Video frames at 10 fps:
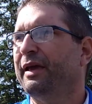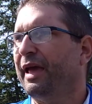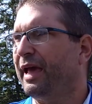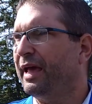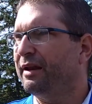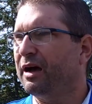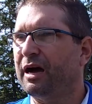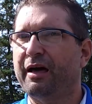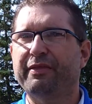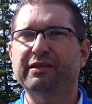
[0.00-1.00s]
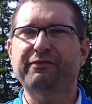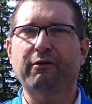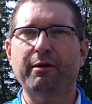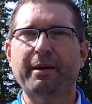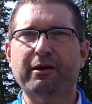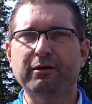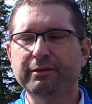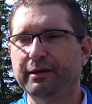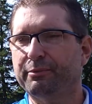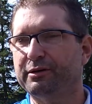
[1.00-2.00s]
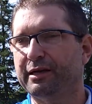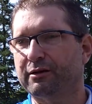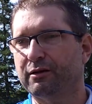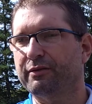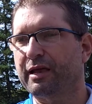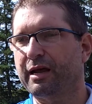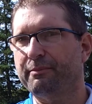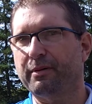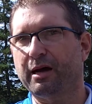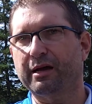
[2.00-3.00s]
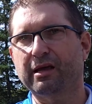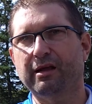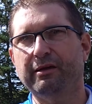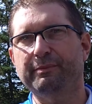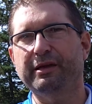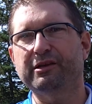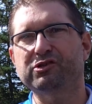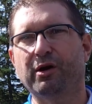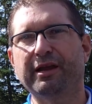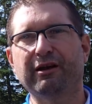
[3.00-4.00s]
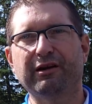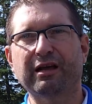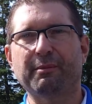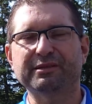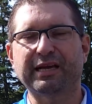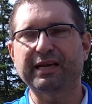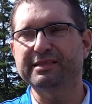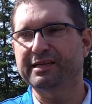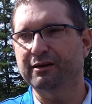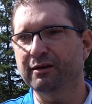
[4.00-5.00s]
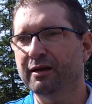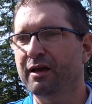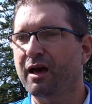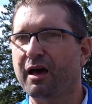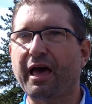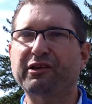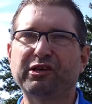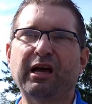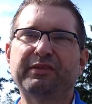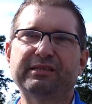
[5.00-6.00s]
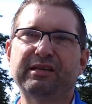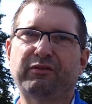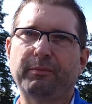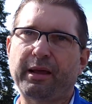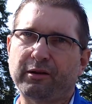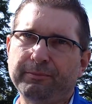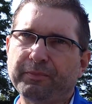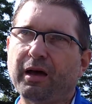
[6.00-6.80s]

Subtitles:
And this fairway medal in particular that I'm going to be showing here in a couple seconds here actually got the silver medal.